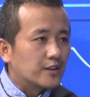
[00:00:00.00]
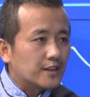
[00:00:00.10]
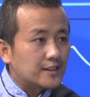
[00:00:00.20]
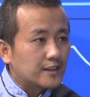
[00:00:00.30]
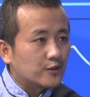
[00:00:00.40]

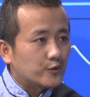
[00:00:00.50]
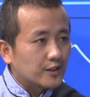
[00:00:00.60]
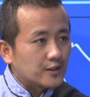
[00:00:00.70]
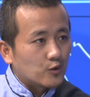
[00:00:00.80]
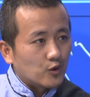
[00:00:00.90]
YES Skill
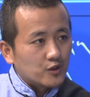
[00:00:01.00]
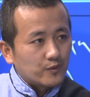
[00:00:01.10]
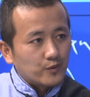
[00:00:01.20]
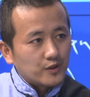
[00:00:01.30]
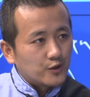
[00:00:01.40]
Training
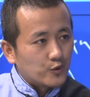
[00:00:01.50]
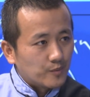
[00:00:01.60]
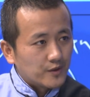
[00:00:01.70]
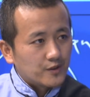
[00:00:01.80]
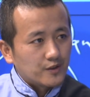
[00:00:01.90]
Scholarship, which you
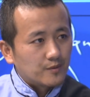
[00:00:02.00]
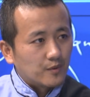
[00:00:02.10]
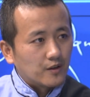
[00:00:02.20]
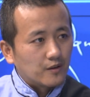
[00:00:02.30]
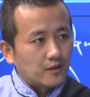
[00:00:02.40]
mentioned
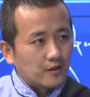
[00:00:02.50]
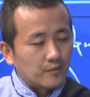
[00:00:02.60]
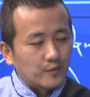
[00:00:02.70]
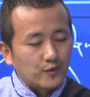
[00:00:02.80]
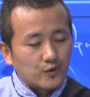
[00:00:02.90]

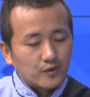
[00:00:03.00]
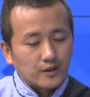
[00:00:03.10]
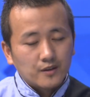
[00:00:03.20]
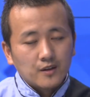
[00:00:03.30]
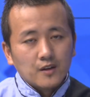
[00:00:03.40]
before,
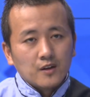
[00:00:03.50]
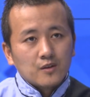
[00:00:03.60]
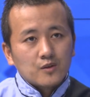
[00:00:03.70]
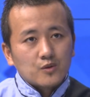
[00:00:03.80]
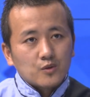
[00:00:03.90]
right?
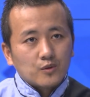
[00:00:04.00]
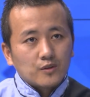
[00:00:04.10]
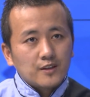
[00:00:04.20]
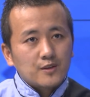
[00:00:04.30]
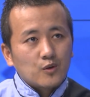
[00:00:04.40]
So
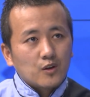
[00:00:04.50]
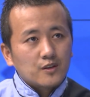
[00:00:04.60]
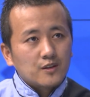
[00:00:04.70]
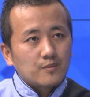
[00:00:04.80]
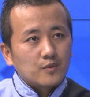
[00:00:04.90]
this
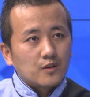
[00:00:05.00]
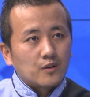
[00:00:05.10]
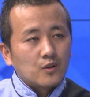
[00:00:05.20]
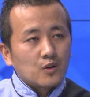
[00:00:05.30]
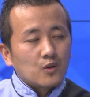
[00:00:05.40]
scholarship
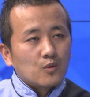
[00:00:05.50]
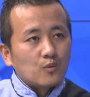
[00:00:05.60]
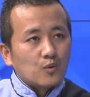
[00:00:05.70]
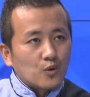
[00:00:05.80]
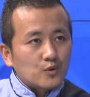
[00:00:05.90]

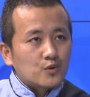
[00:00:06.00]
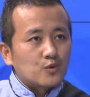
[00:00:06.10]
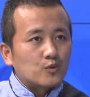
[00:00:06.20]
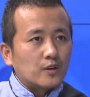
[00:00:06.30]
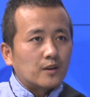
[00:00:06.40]
works
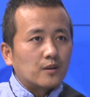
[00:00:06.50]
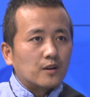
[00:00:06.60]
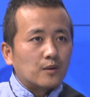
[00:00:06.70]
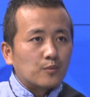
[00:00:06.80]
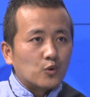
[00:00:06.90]

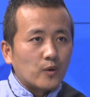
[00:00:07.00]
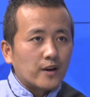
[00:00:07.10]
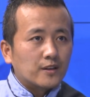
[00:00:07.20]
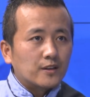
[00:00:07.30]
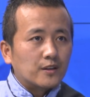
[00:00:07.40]
to
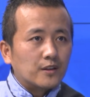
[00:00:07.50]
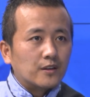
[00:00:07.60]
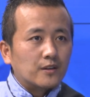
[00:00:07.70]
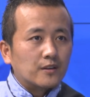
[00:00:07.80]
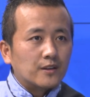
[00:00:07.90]
provide
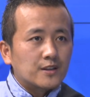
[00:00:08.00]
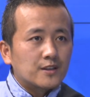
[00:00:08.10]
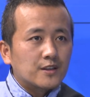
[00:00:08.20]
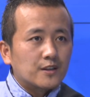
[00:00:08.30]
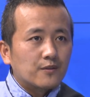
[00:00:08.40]
the
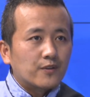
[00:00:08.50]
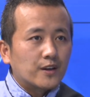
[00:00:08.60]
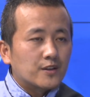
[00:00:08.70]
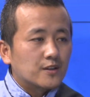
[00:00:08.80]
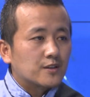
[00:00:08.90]
necessary
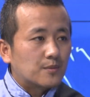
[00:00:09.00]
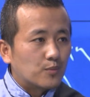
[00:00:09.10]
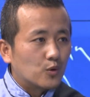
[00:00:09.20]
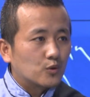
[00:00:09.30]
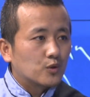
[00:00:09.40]
financial
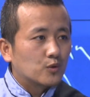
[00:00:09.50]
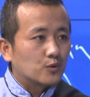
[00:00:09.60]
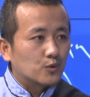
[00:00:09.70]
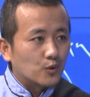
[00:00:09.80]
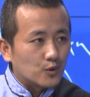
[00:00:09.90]
support
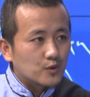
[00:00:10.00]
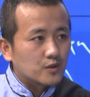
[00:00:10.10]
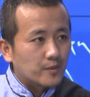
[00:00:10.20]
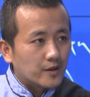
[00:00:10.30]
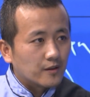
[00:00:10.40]
to those
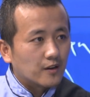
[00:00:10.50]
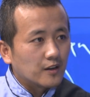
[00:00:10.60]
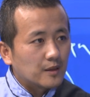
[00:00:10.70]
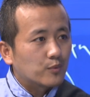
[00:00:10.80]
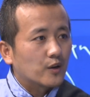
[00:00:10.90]
Tibetan
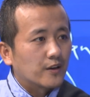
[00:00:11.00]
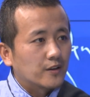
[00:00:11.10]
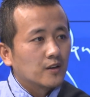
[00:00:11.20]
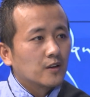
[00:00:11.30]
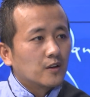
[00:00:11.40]

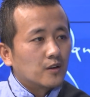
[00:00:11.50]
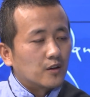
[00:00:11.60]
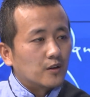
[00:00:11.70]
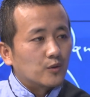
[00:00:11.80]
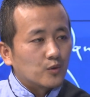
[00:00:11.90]
unemployed
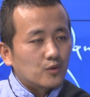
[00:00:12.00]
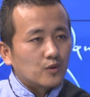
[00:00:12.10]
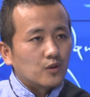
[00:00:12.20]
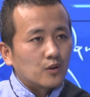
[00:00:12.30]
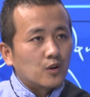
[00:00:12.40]
youth
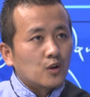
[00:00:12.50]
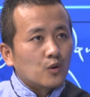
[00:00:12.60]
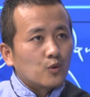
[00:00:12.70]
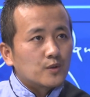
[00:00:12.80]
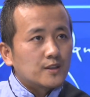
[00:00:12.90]

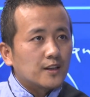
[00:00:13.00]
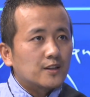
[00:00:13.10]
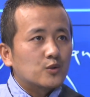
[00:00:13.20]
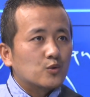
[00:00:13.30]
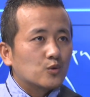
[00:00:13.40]
who
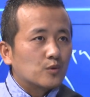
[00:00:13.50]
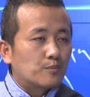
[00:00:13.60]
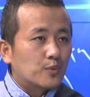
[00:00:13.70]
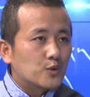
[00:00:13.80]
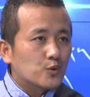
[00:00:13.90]
seeks to
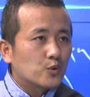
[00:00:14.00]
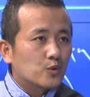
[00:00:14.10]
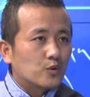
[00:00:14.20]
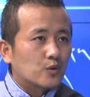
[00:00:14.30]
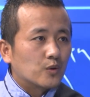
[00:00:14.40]

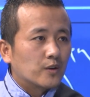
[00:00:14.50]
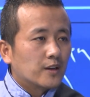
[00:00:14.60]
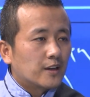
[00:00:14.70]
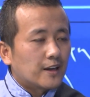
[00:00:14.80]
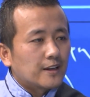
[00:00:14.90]
pursue
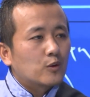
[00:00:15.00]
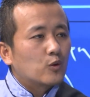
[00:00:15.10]
any